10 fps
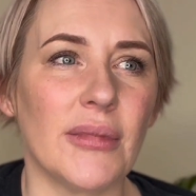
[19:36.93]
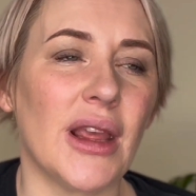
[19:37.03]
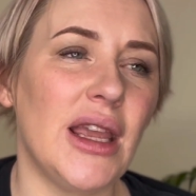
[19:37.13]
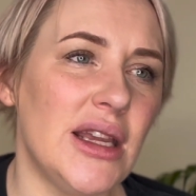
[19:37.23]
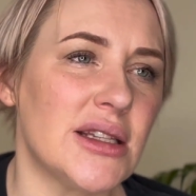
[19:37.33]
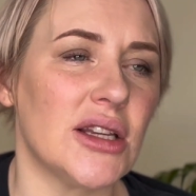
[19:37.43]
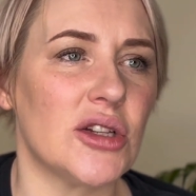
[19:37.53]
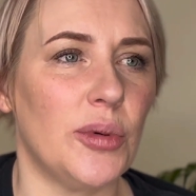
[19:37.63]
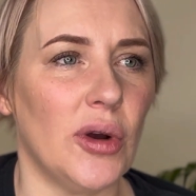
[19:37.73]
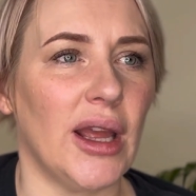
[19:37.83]
easier
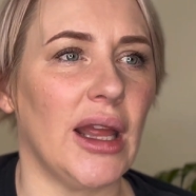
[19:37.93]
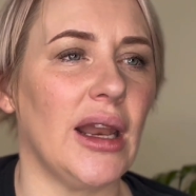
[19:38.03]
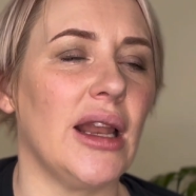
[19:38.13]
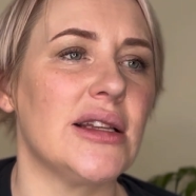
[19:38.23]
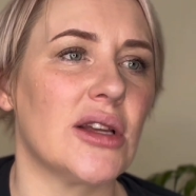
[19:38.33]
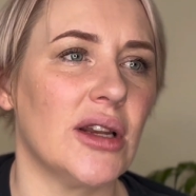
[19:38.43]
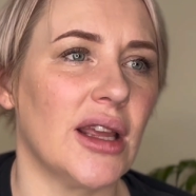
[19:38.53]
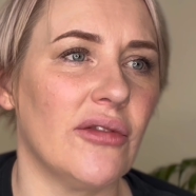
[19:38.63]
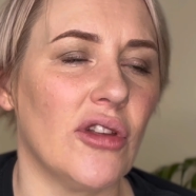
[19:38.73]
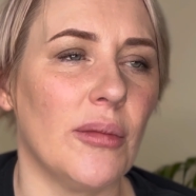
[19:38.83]
to put in and is going to
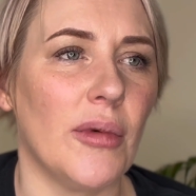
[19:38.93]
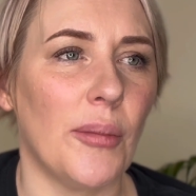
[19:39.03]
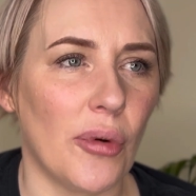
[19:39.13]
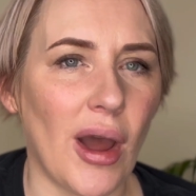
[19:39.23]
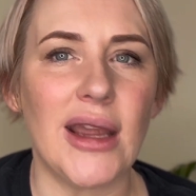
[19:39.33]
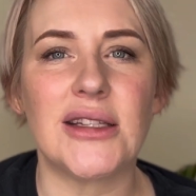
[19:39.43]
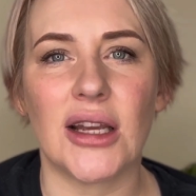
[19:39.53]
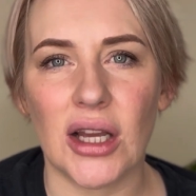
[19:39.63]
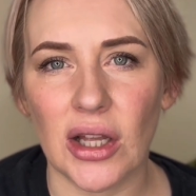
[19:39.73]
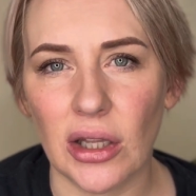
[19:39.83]
give them
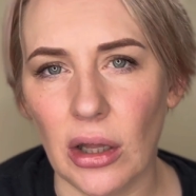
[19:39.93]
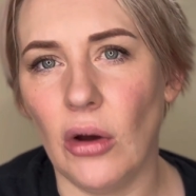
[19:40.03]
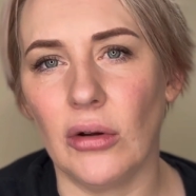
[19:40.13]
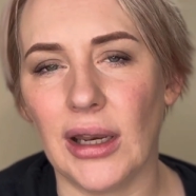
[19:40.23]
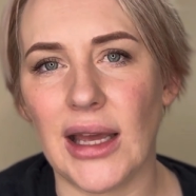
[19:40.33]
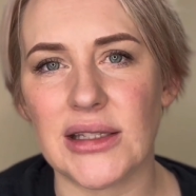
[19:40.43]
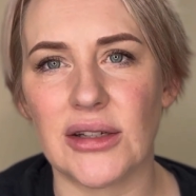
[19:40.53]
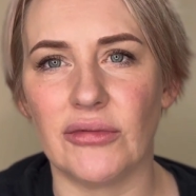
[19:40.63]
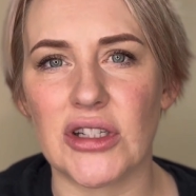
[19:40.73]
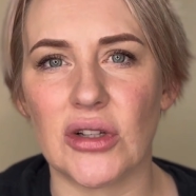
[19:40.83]
brighter,
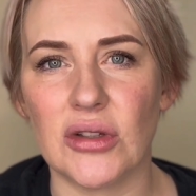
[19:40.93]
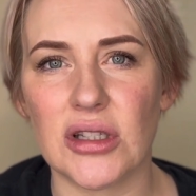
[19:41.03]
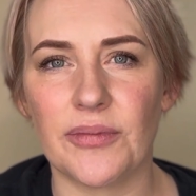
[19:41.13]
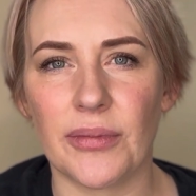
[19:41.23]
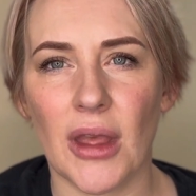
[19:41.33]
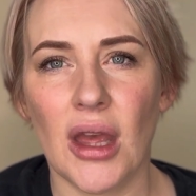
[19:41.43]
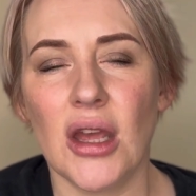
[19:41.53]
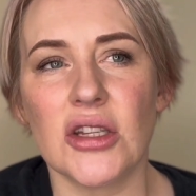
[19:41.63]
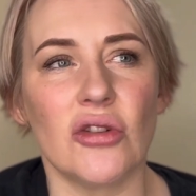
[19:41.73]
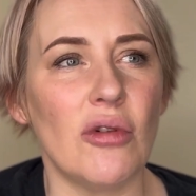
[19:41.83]
long-lasting results.
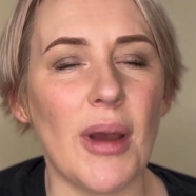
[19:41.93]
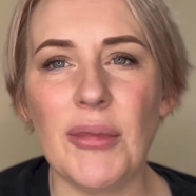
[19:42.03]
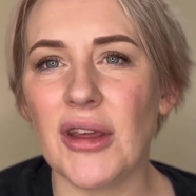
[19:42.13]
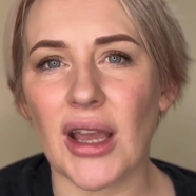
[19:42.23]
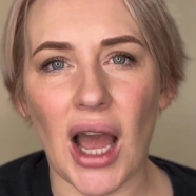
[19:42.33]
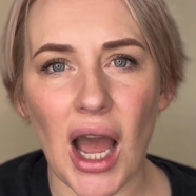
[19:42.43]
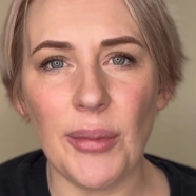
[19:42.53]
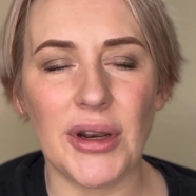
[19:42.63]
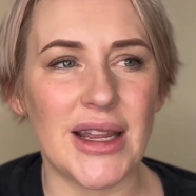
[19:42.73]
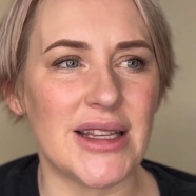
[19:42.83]
So remember that
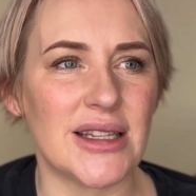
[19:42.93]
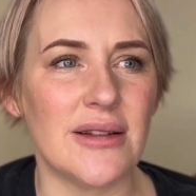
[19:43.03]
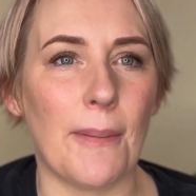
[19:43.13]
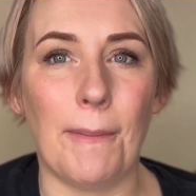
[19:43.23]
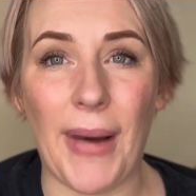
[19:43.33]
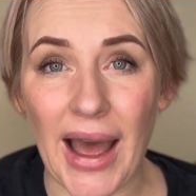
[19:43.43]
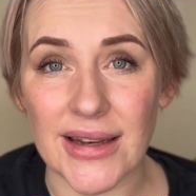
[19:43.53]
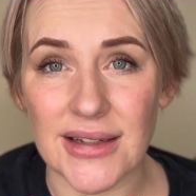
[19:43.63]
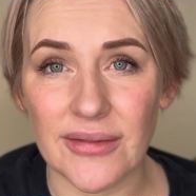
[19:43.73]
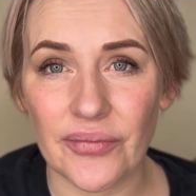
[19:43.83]
carbon isn't
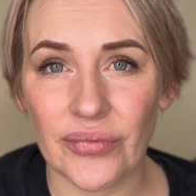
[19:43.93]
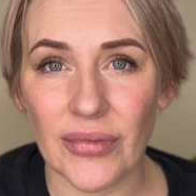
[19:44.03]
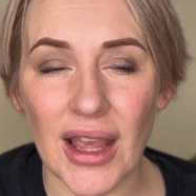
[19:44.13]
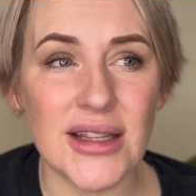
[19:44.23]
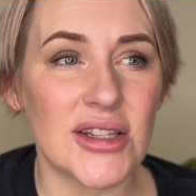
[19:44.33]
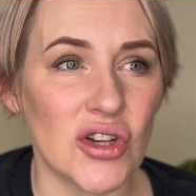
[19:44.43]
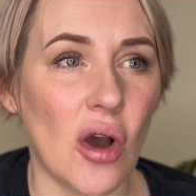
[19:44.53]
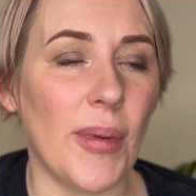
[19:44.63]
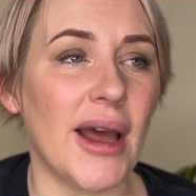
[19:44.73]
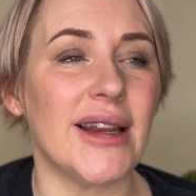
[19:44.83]
bad. It's
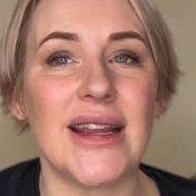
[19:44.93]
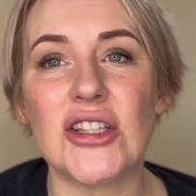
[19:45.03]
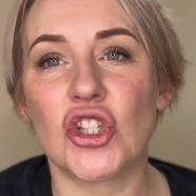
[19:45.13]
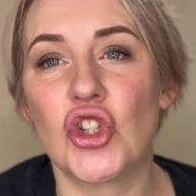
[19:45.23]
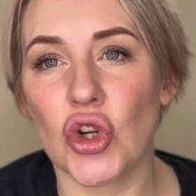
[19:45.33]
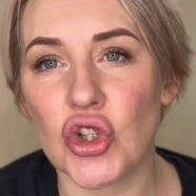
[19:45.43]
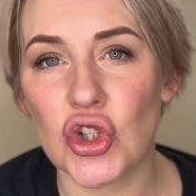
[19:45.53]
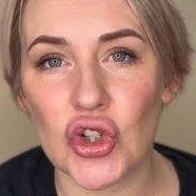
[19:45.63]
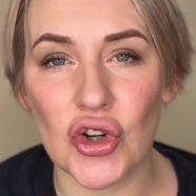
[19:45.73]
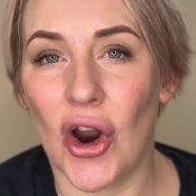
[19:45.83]
not bad, it's just
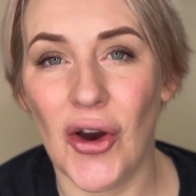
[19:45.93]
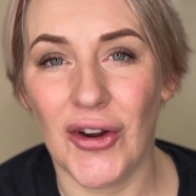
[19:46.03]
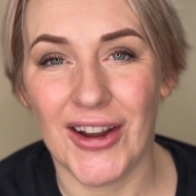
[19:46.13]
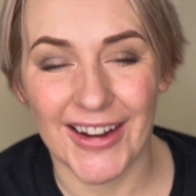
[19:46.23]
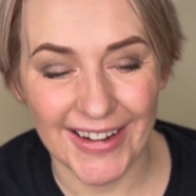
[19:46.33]
strong.